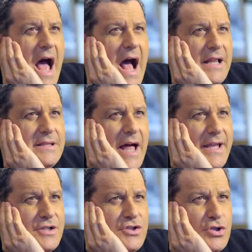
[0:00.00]
I like
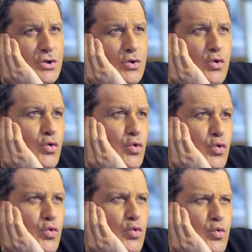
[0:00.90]

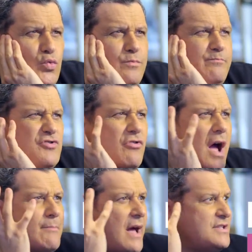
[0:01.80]
to
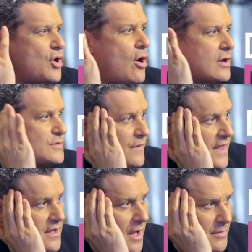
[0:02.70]
dry my dogs when they
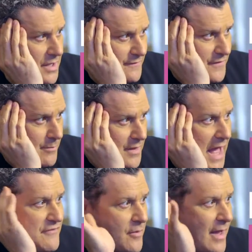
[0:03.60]
come in from the,
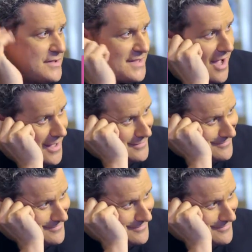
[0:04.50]
from outside.